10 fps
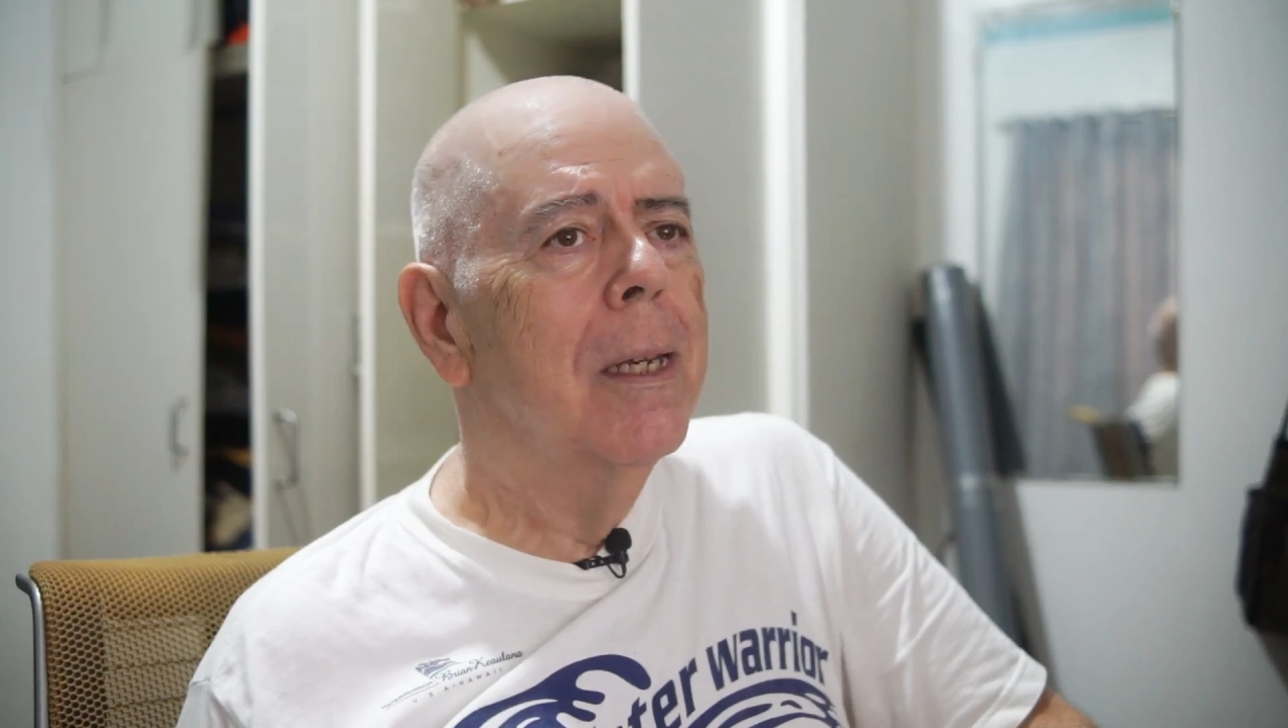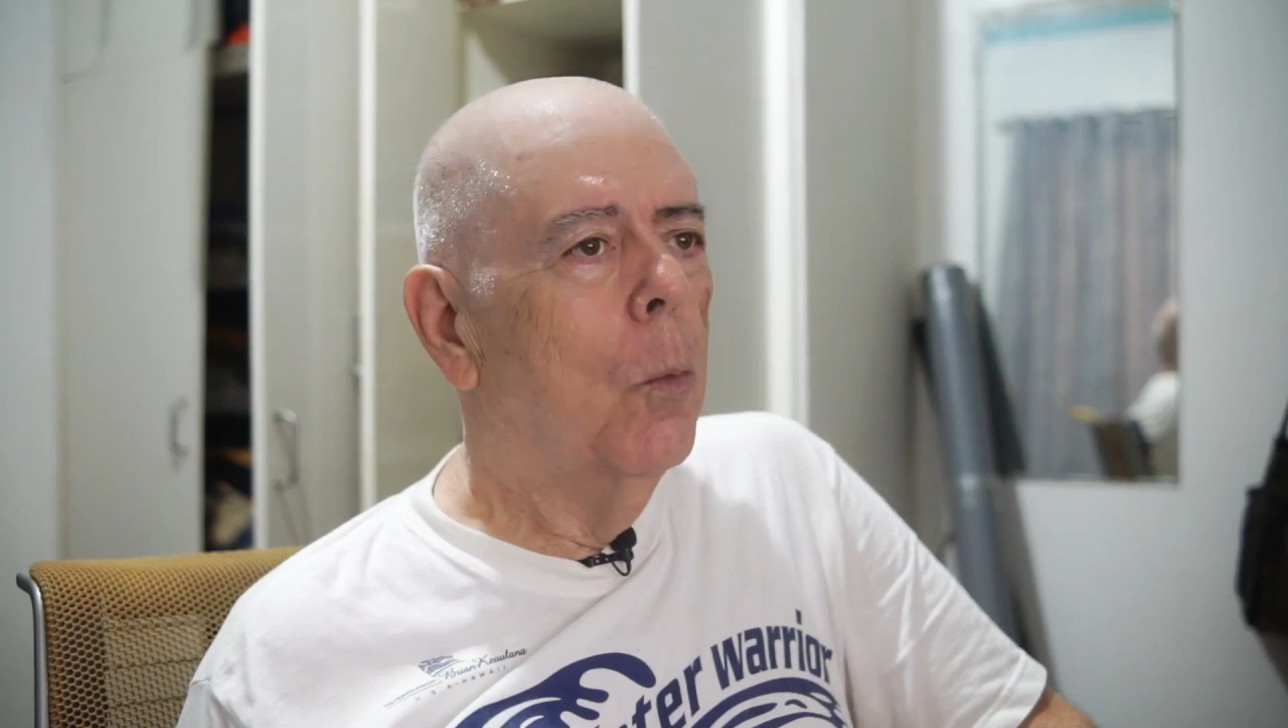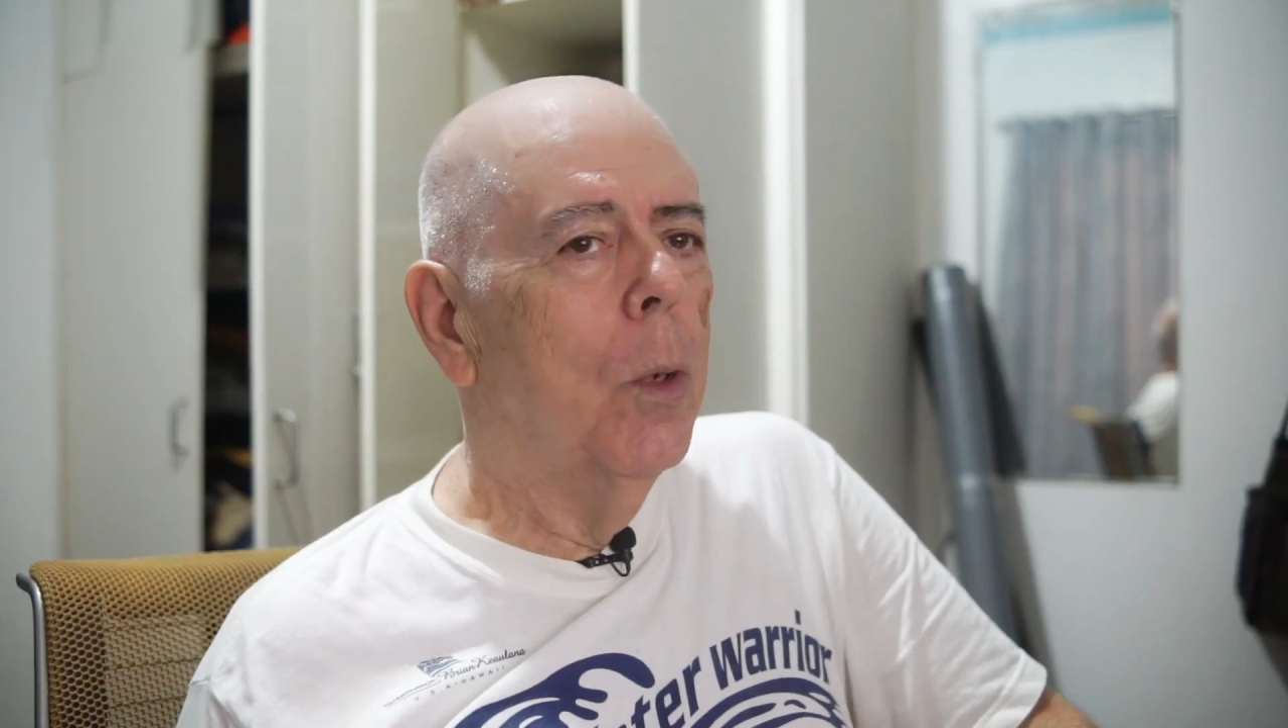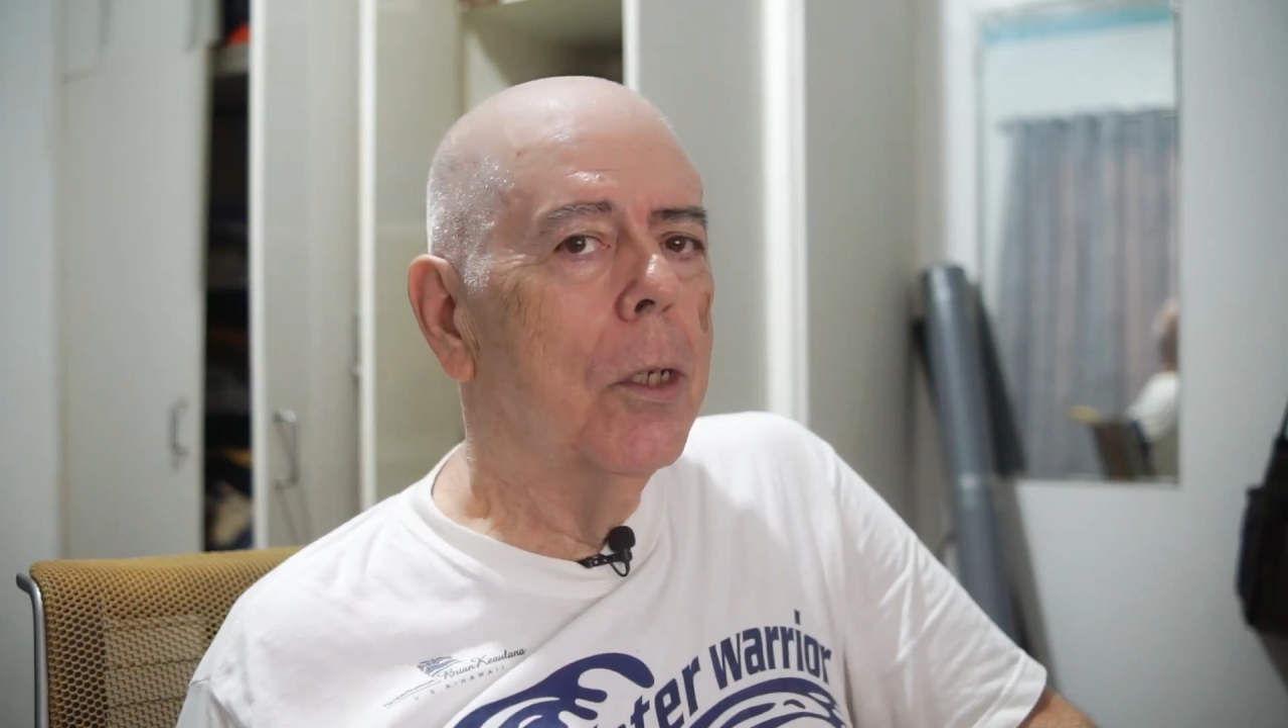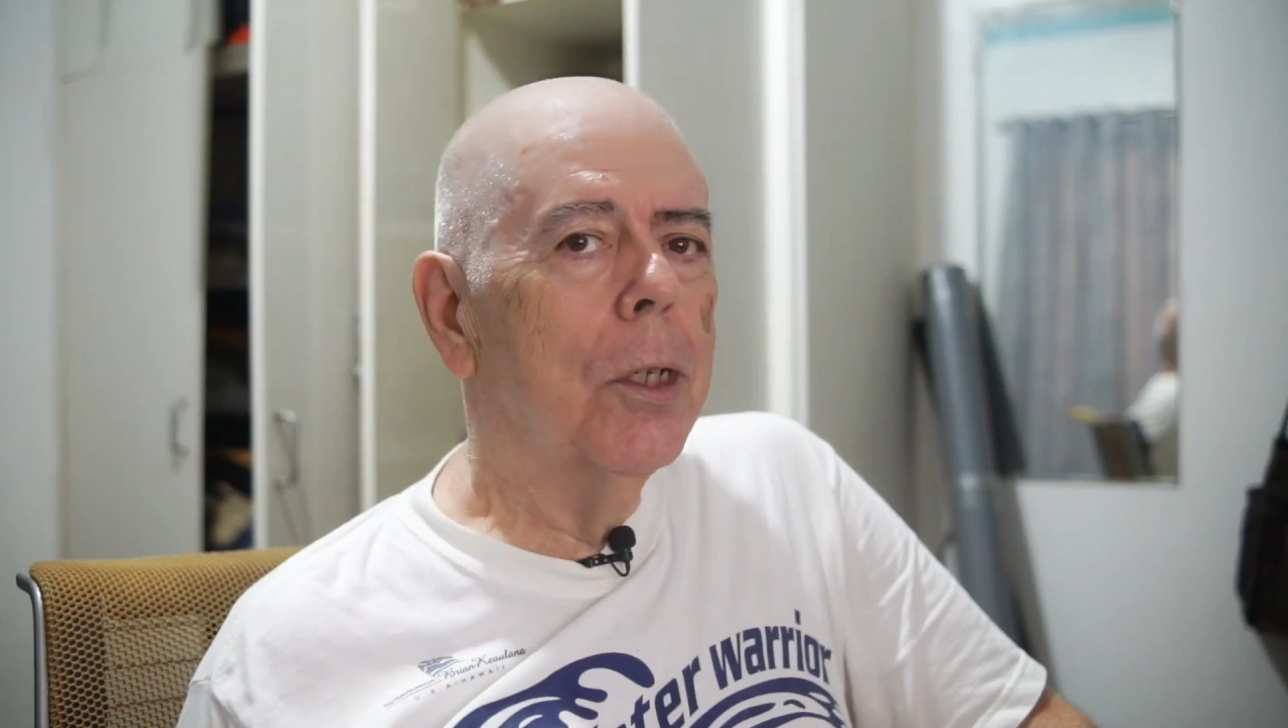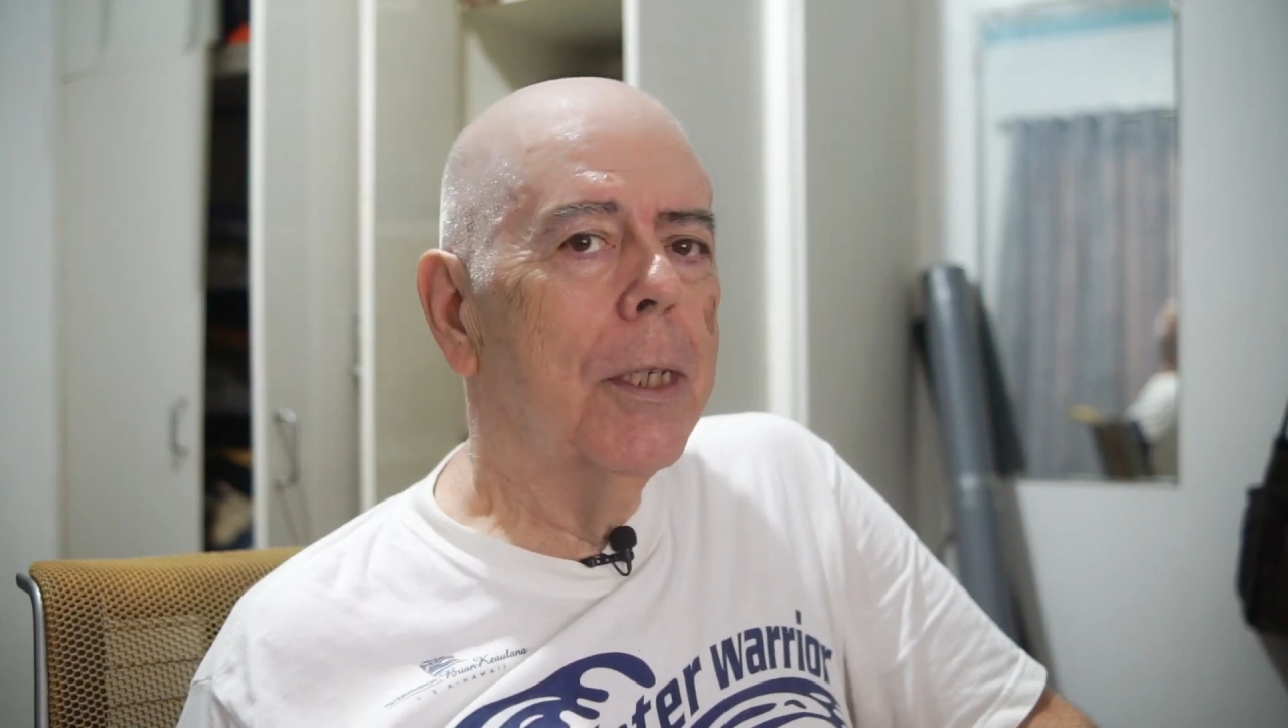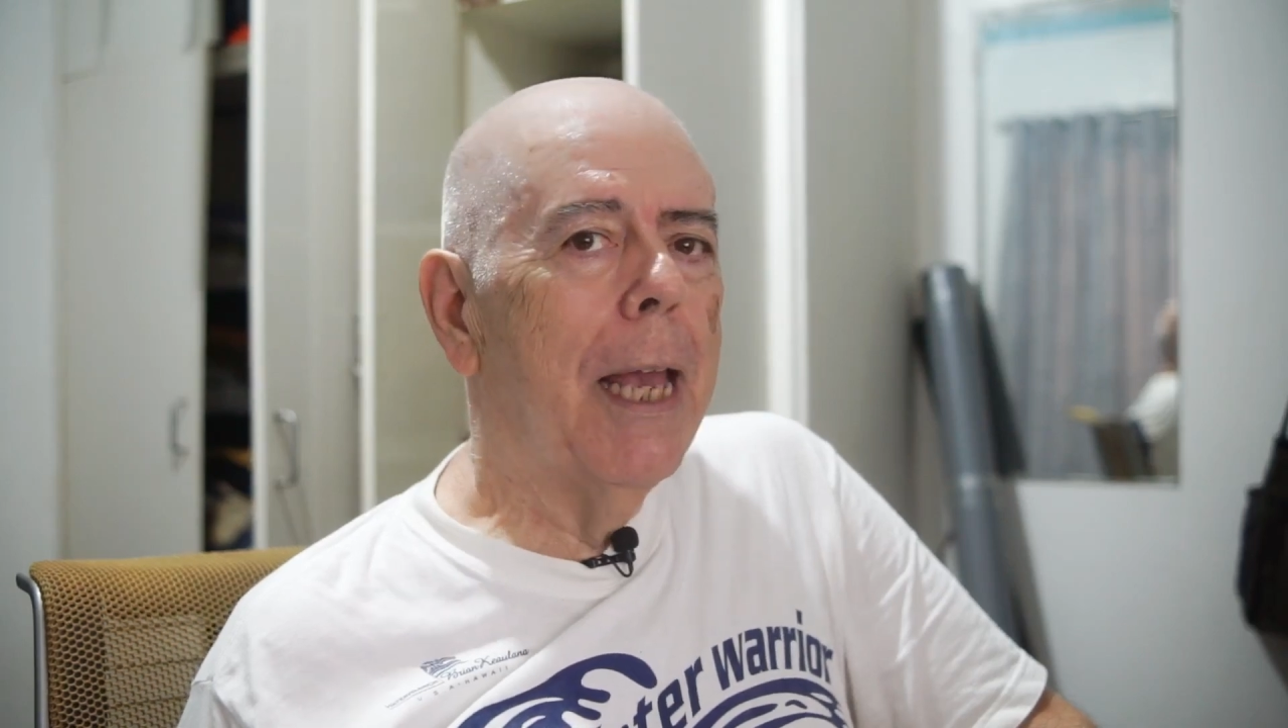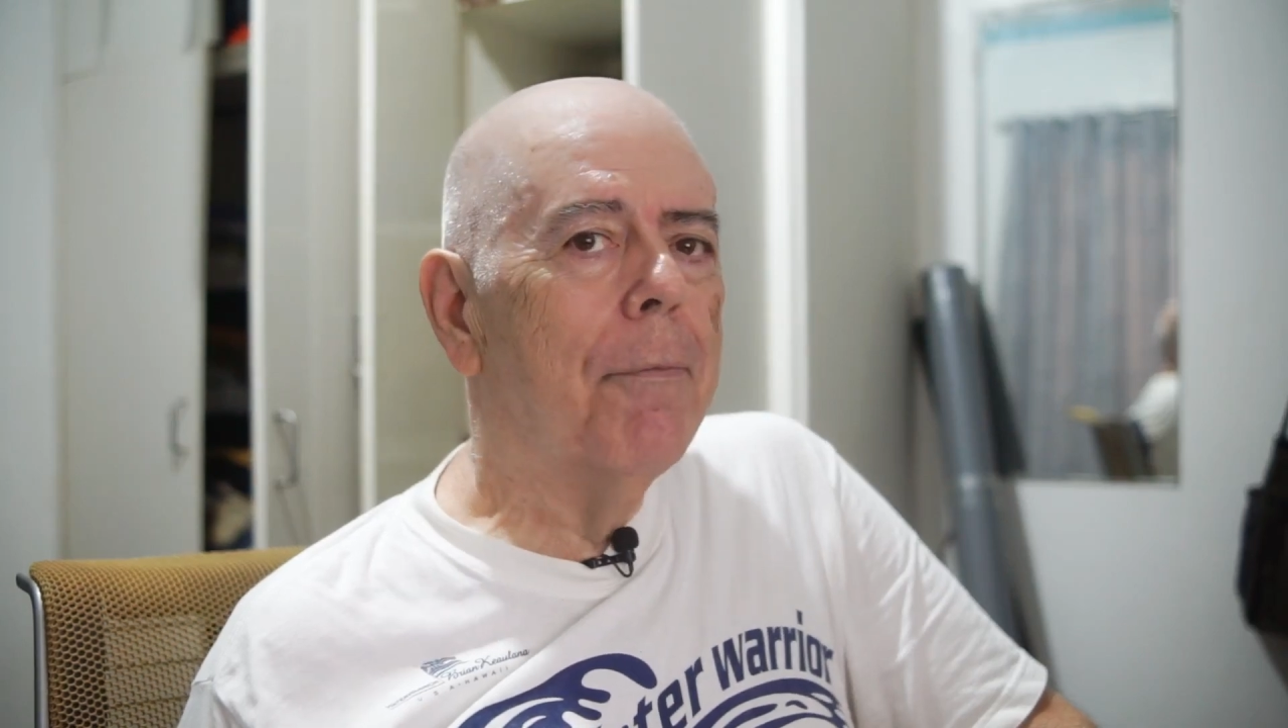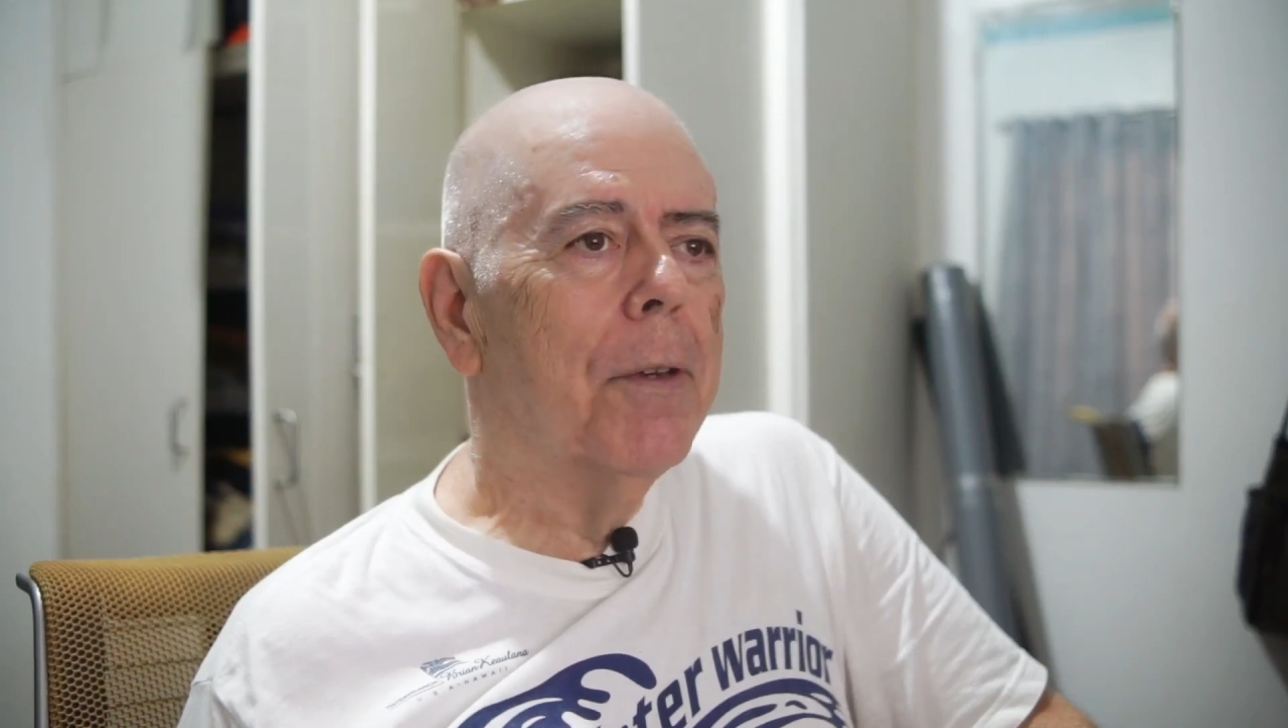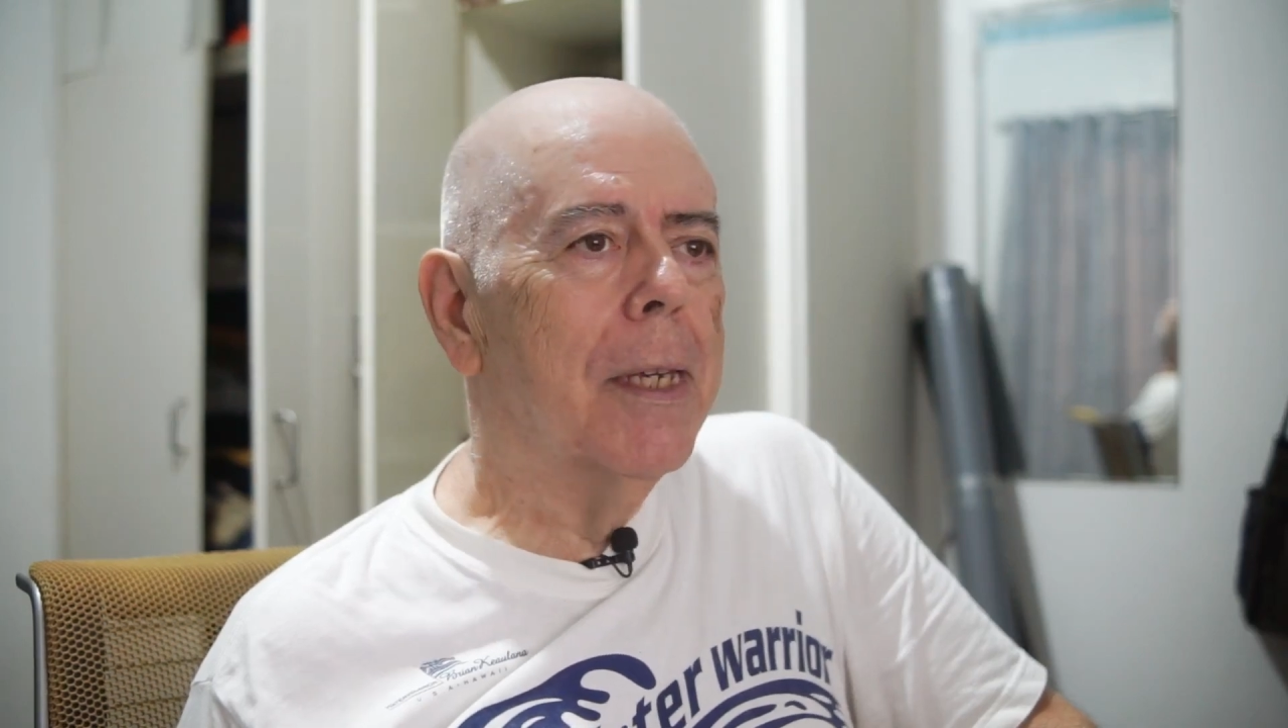We'll just have to